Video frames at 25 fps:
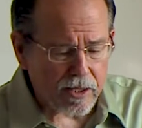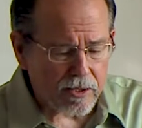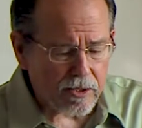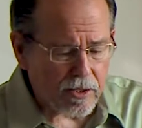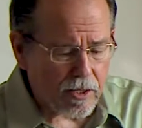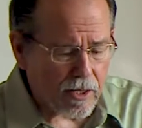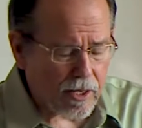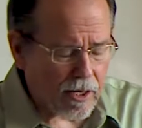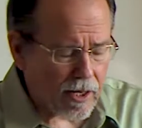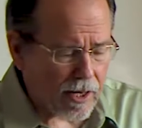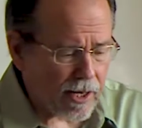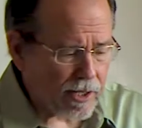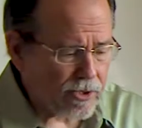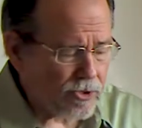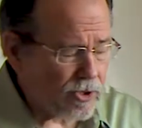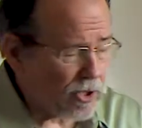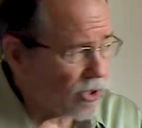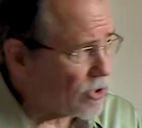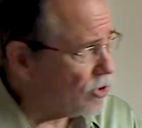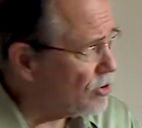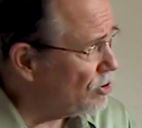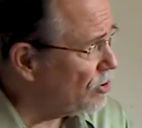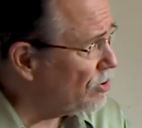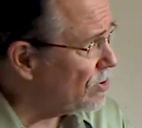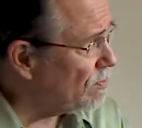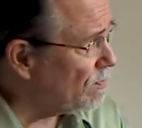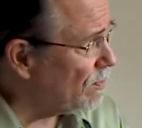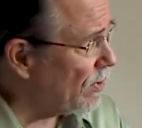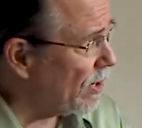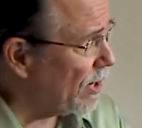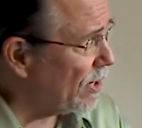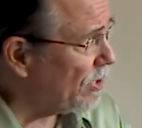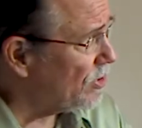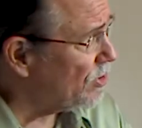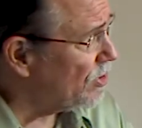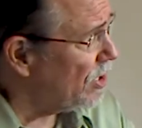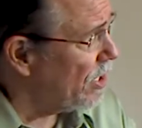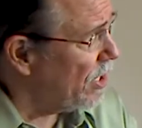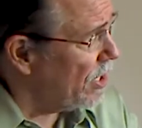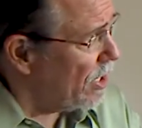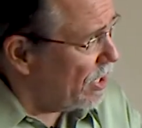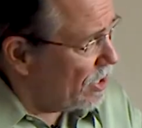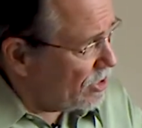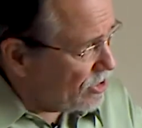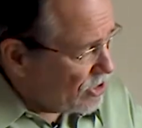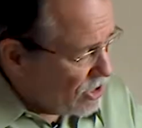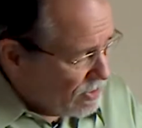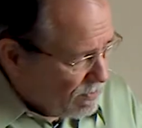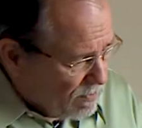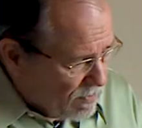an electric toothbrush.
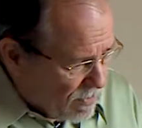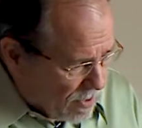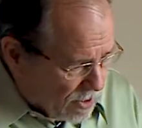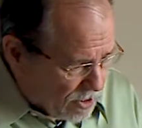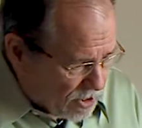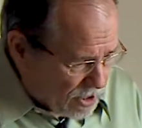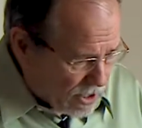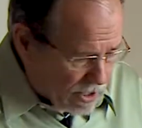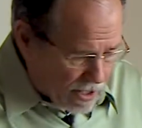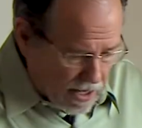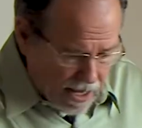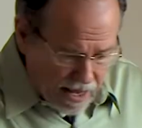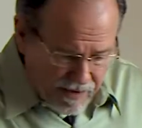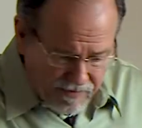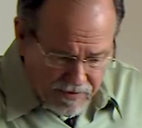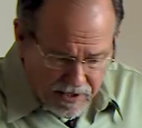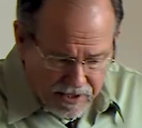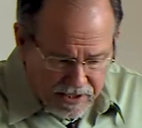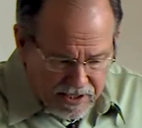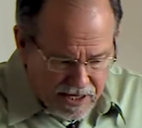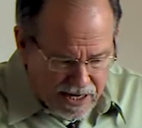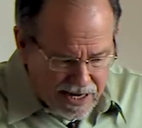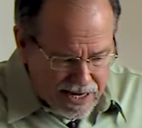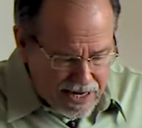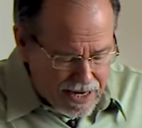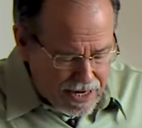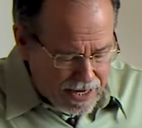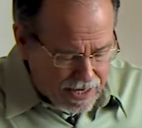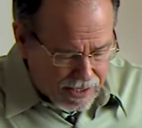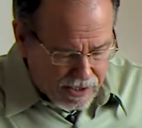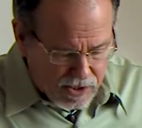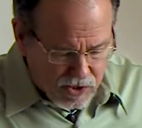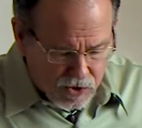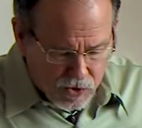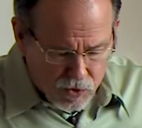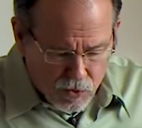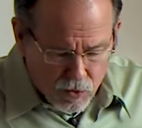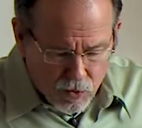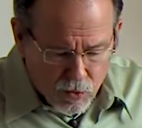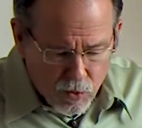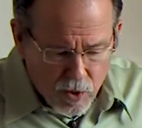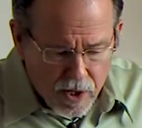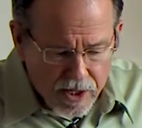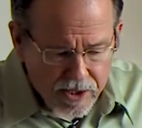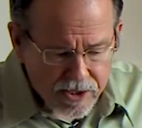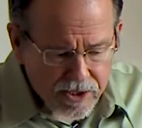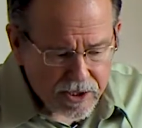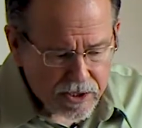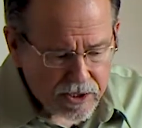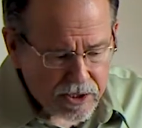She gave this
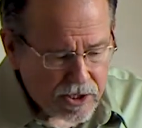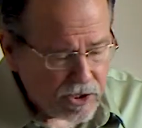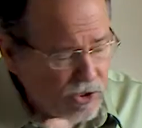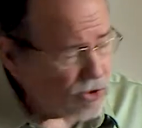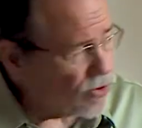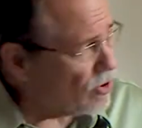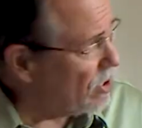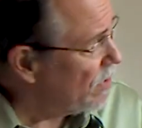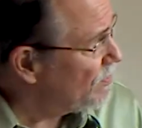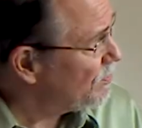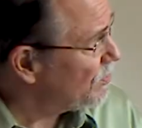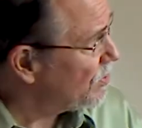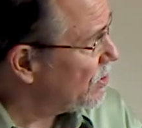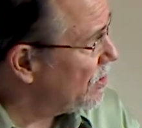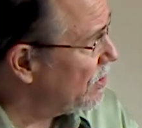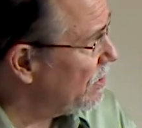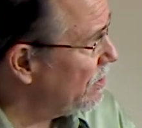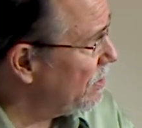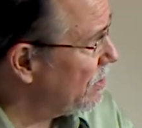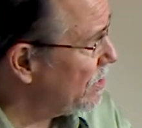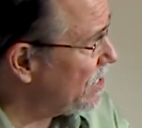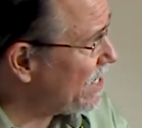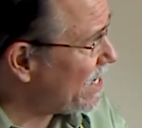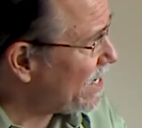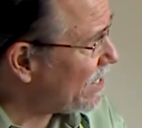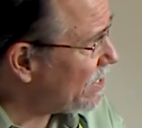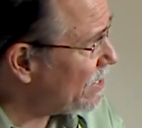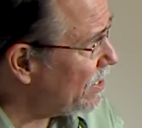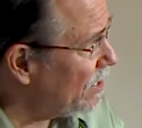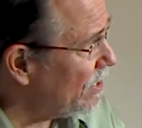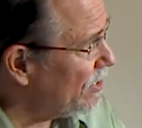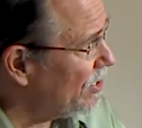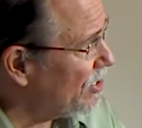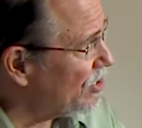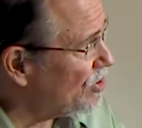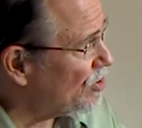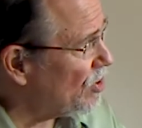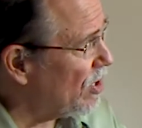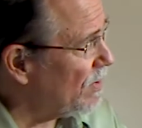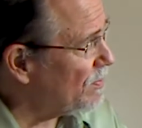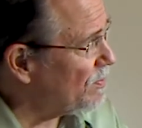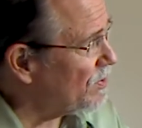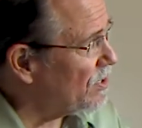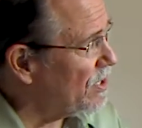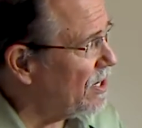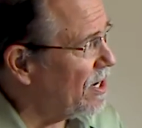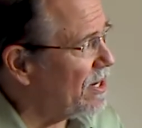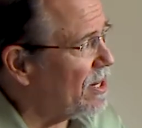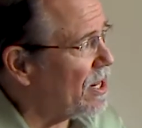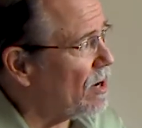exquisite description, detailed
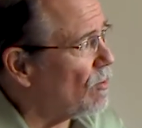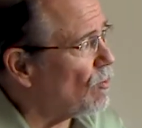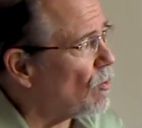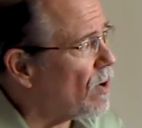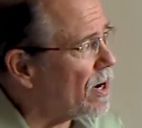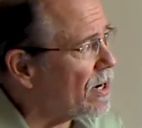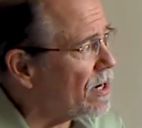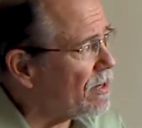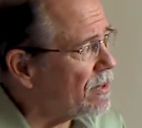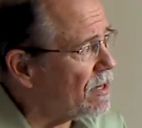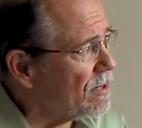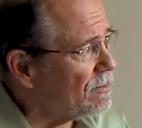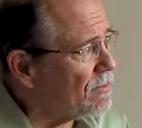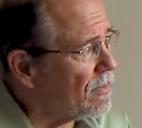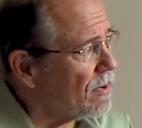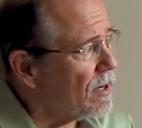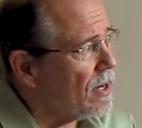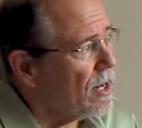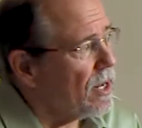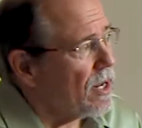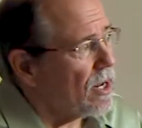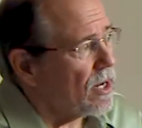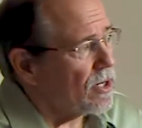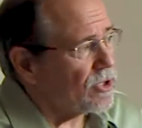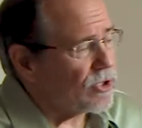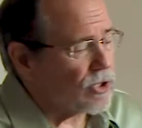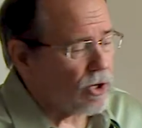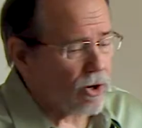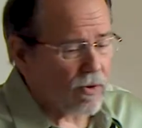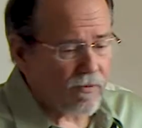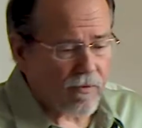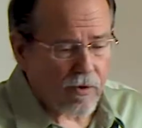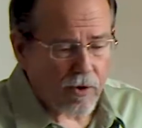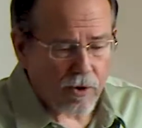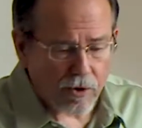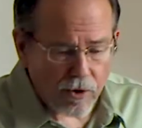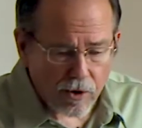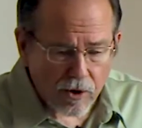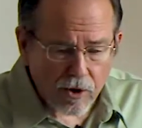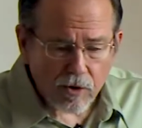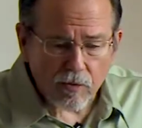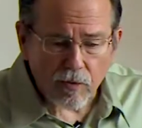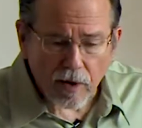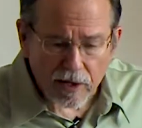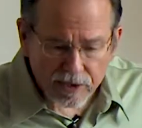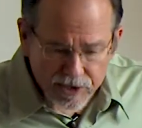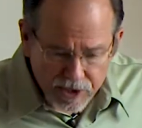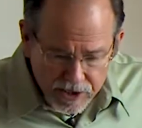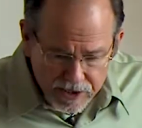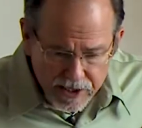description, and then one of them, she overheard
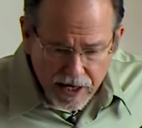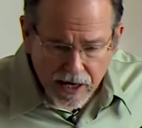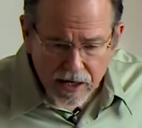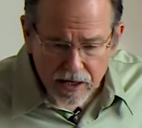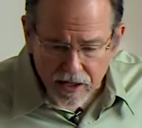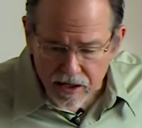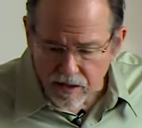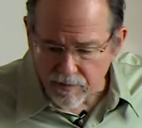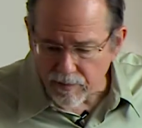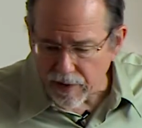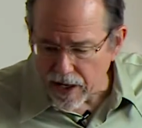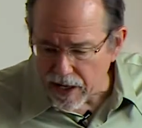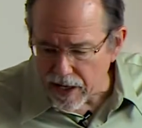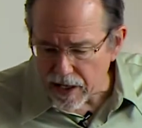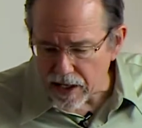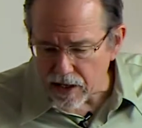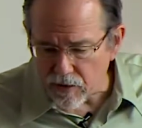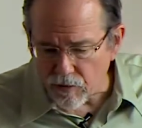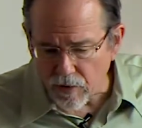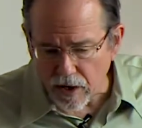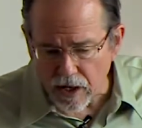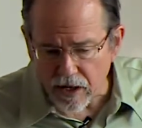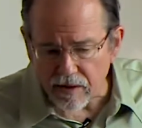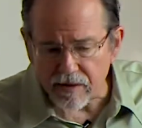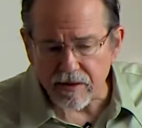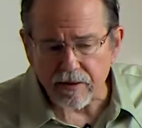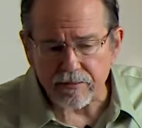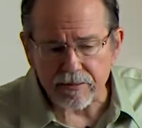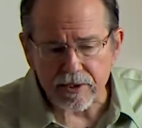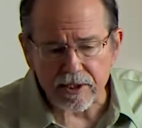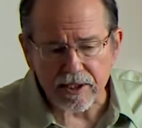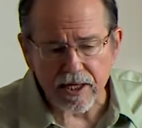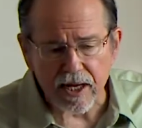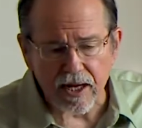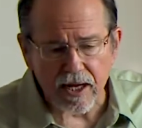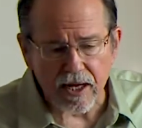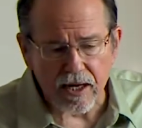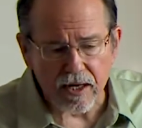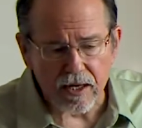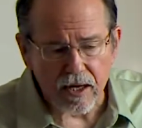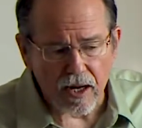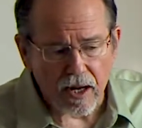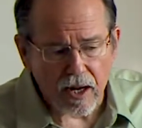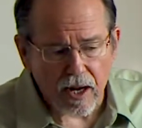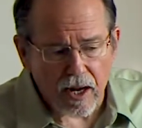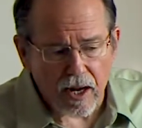while she's out of the body, one of them saying,